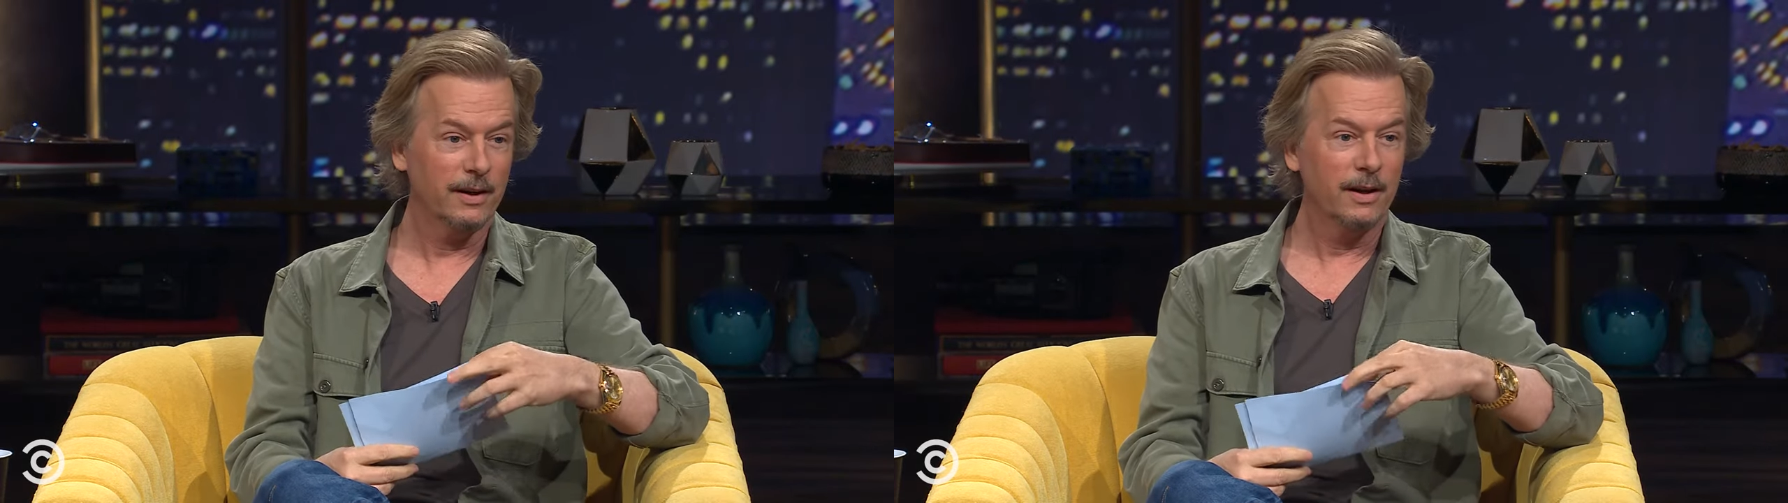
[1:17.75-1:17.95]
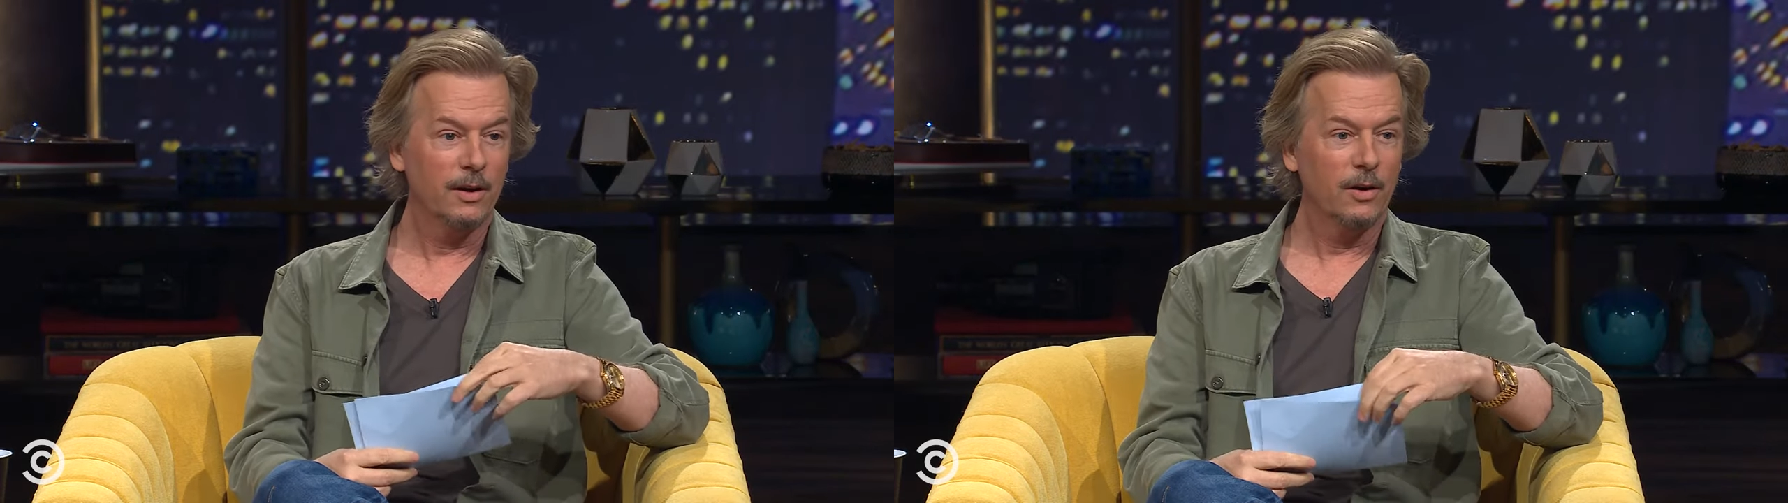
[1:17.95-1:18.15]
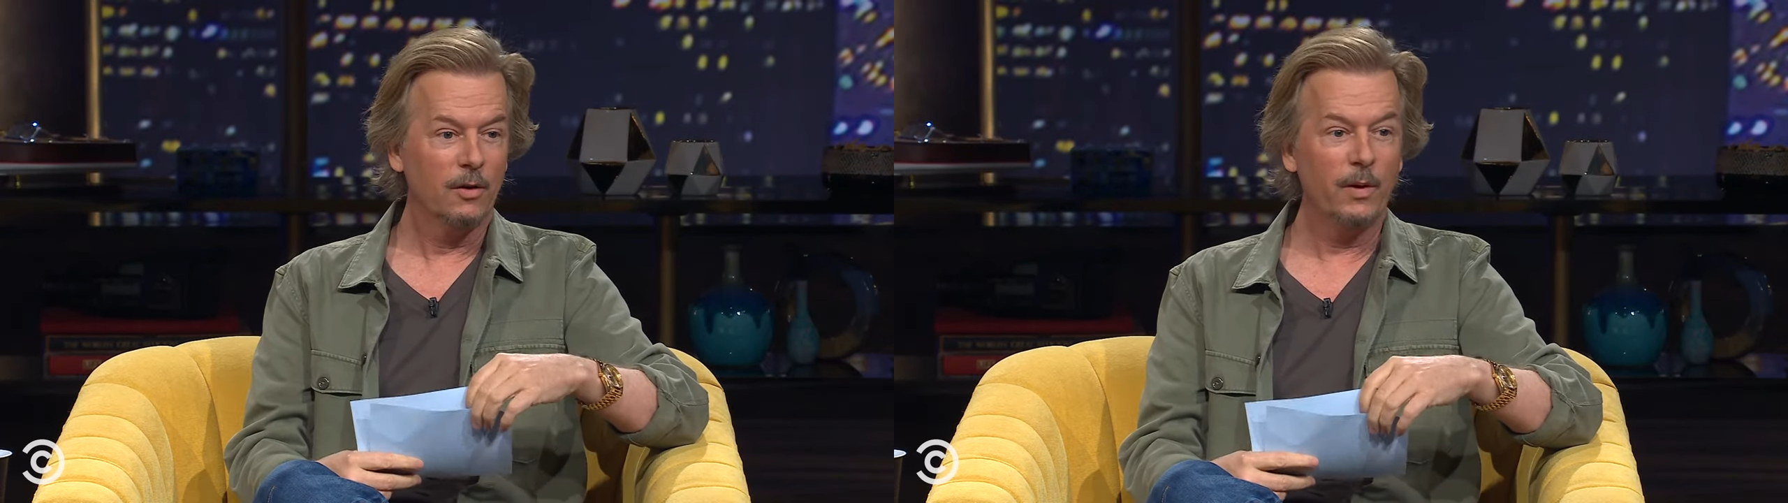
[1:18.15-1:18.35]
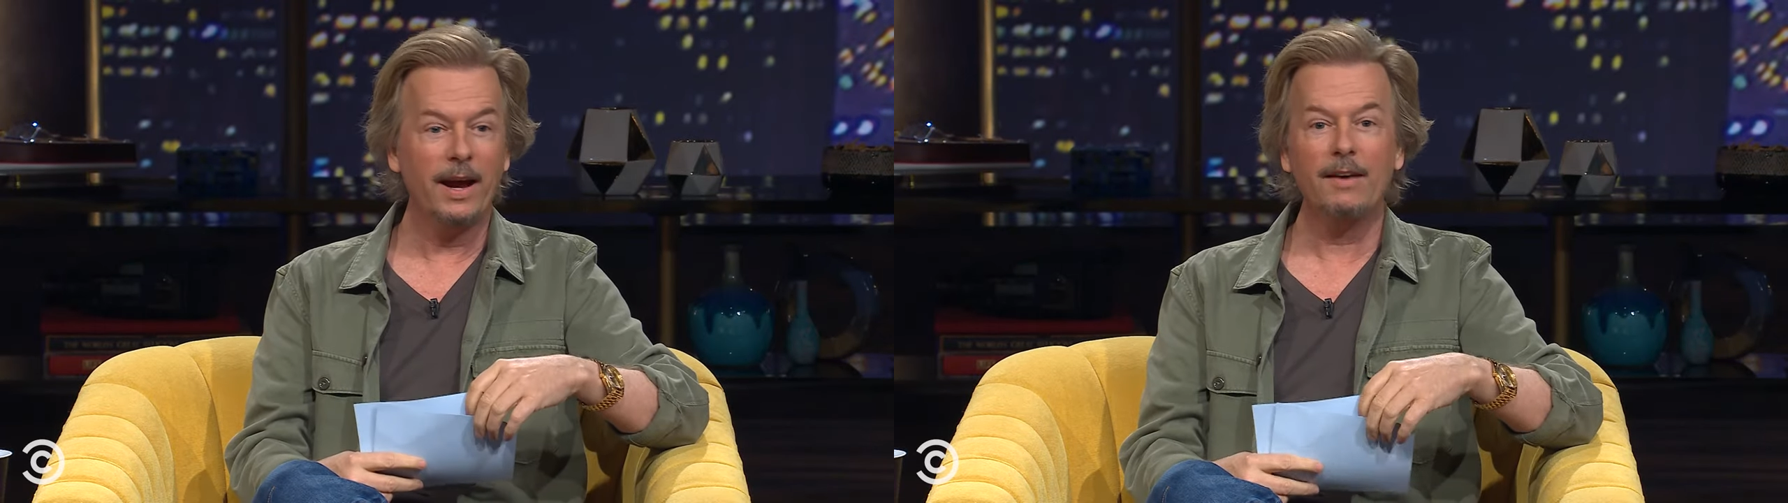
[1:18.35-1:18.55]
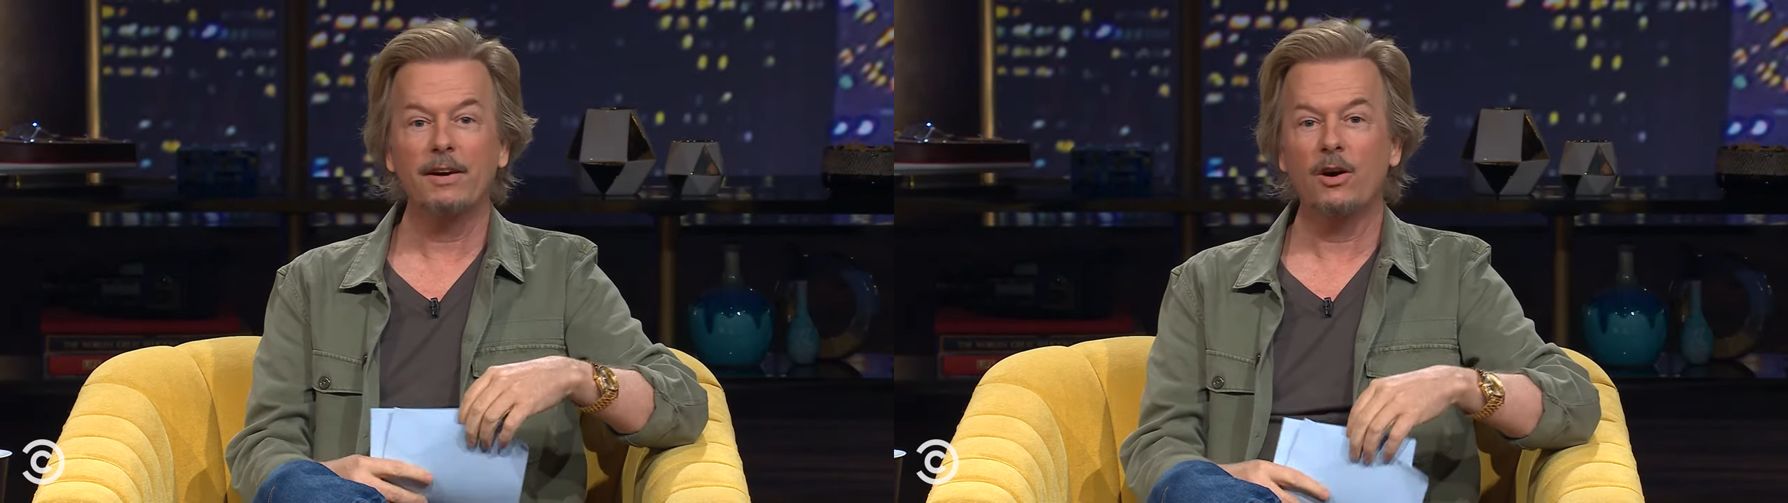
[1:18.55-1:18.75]
No. We
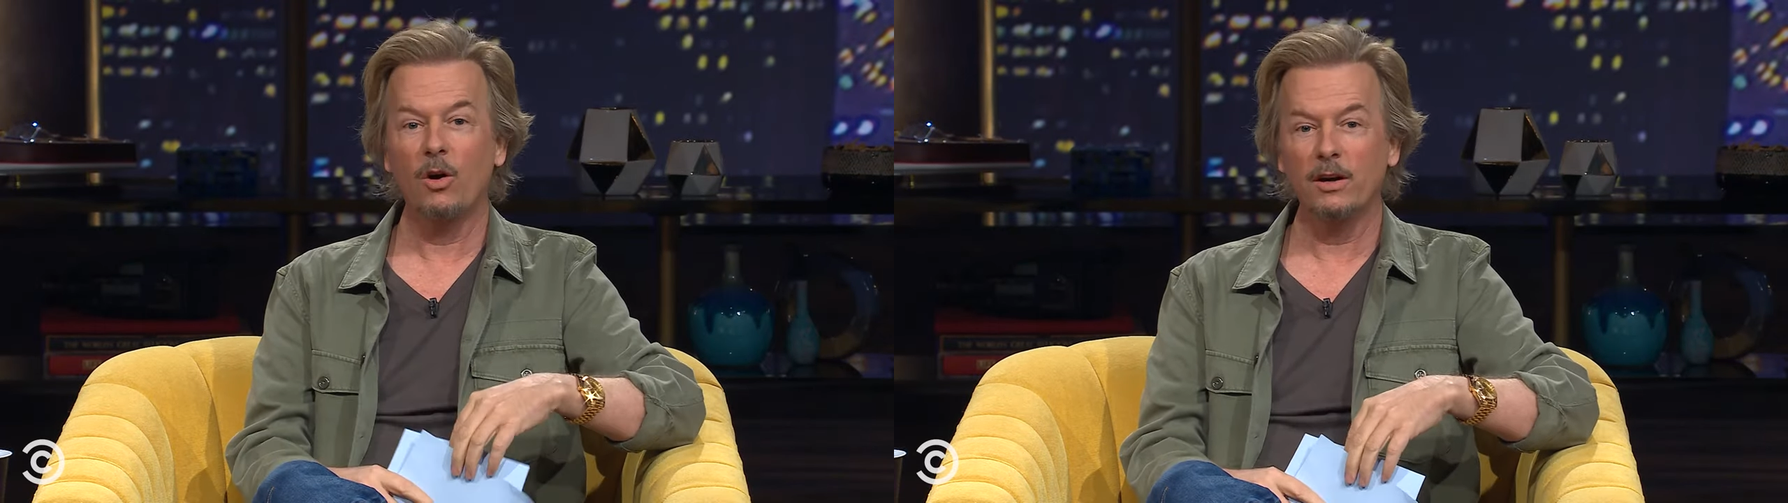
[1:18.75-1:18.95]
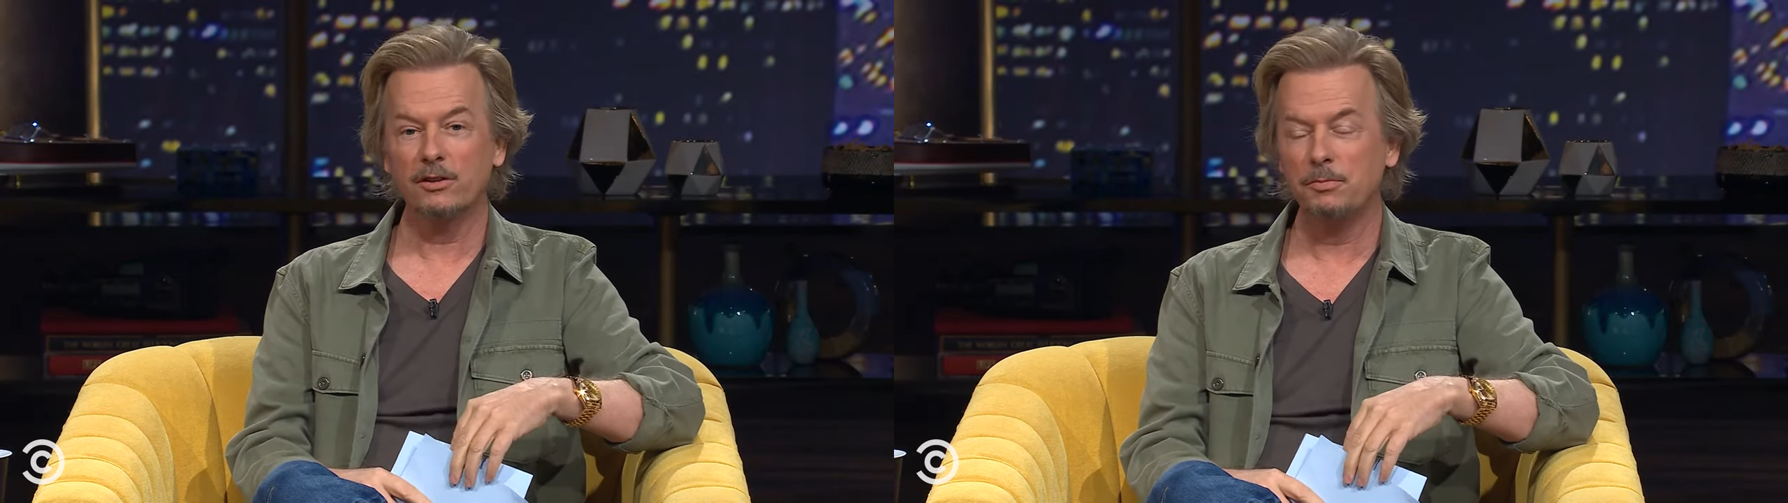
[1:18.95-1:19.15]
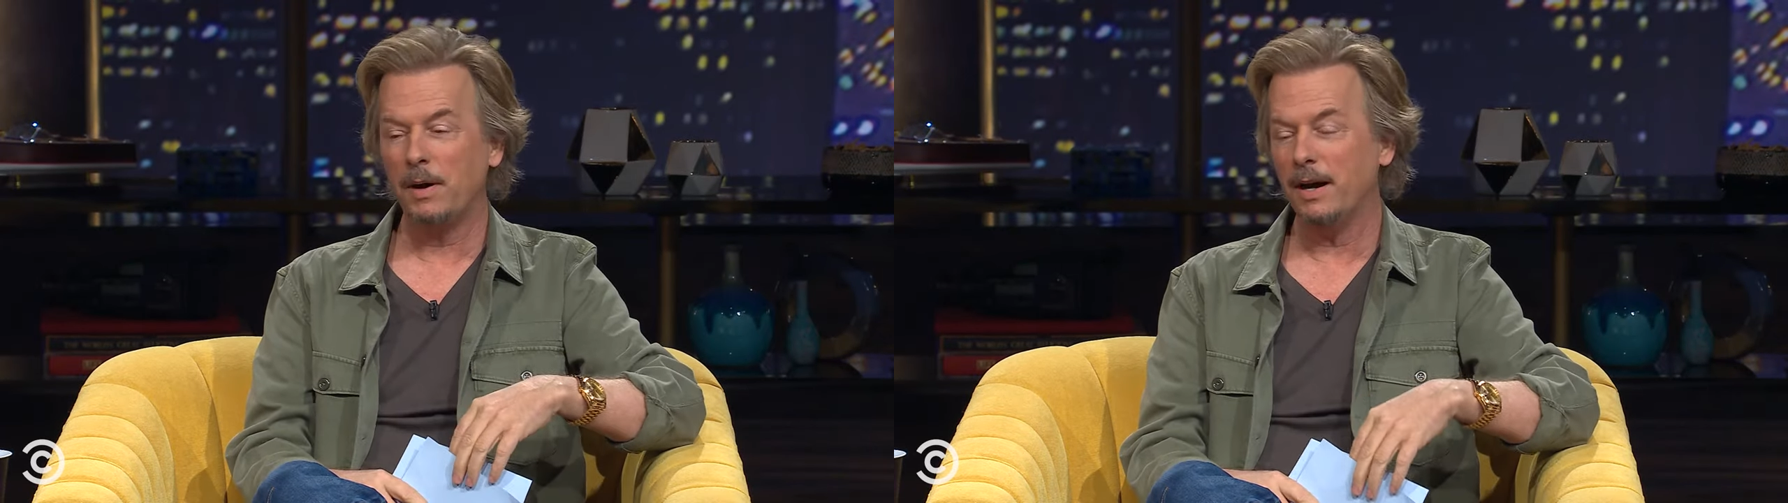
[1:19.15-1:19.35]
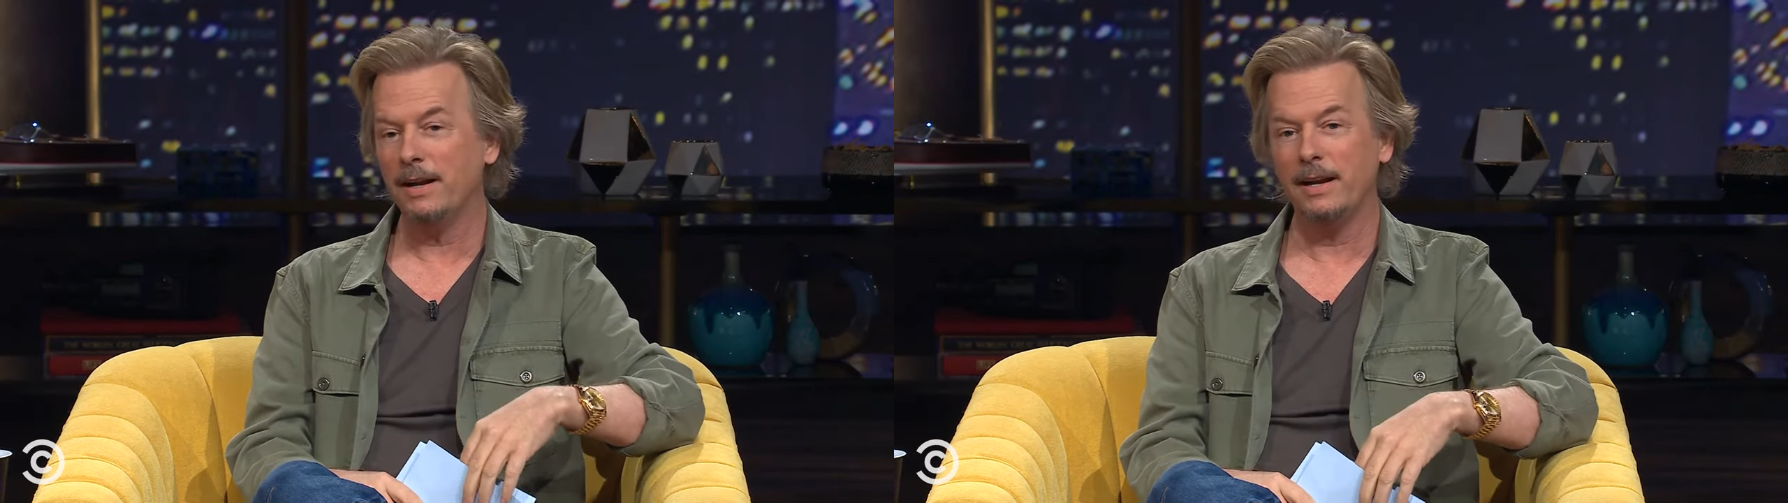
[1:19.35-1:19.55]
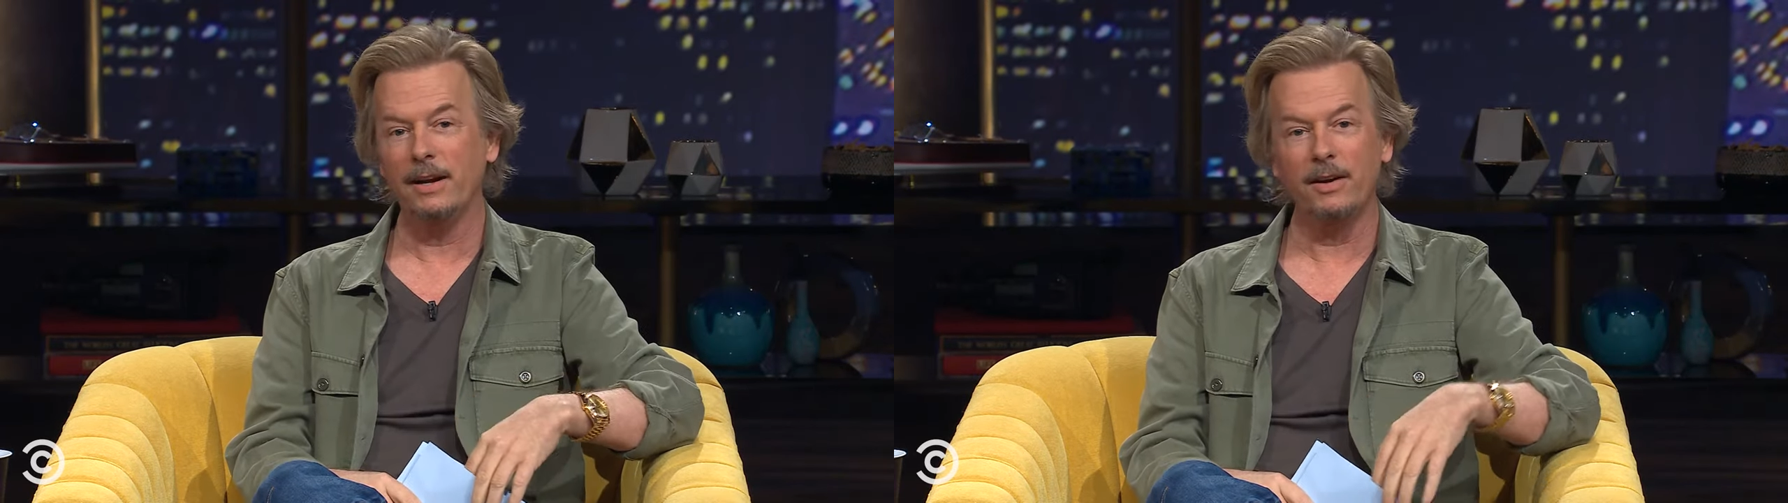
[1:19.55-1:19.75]
have oh. a
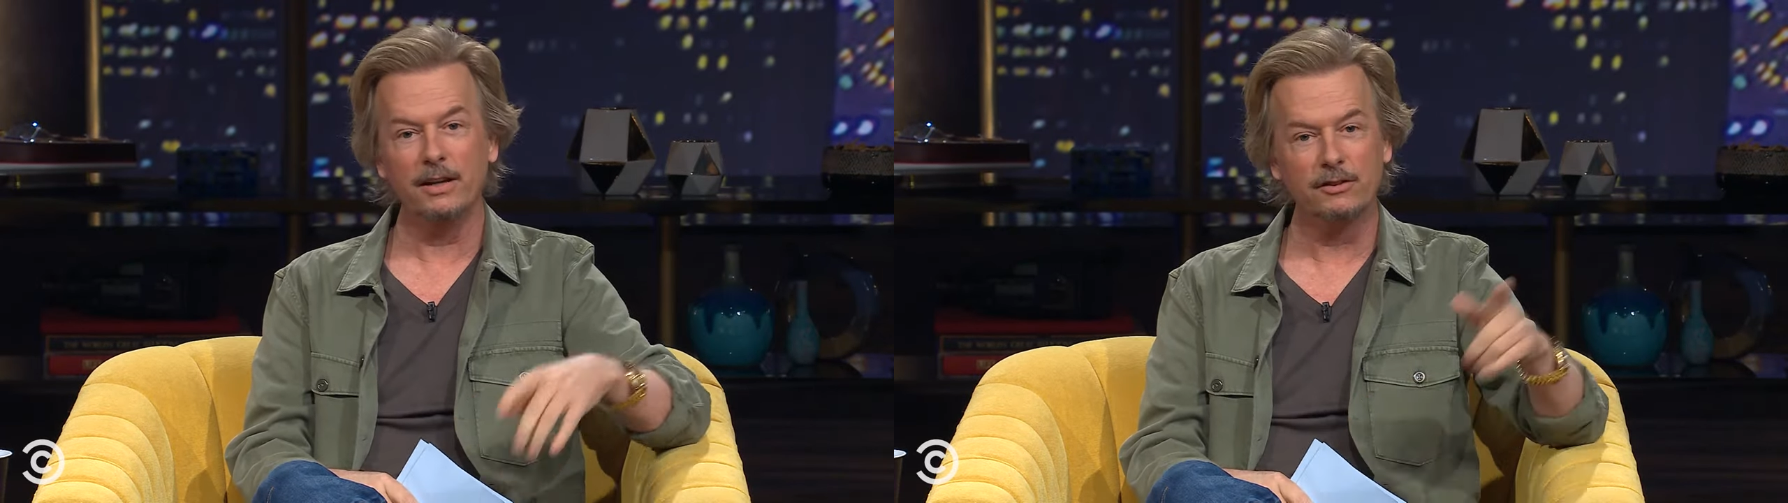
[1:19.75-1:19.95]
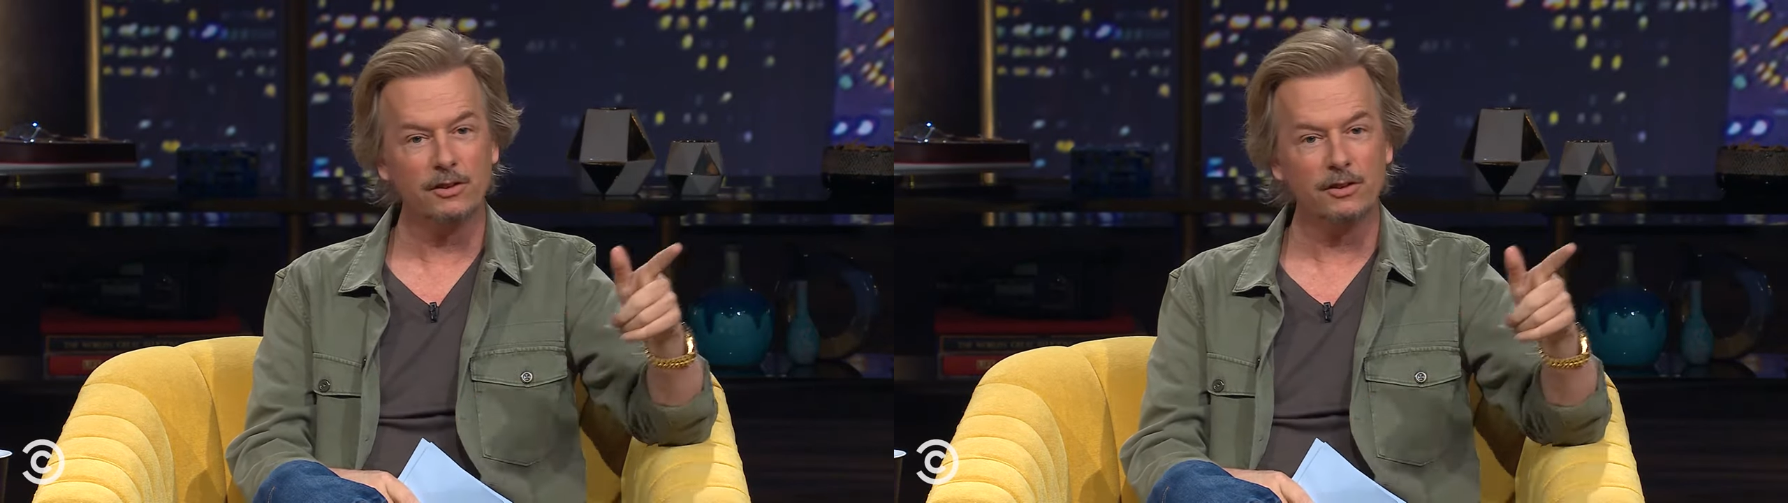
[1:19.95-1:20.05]
correspondent. Here he is,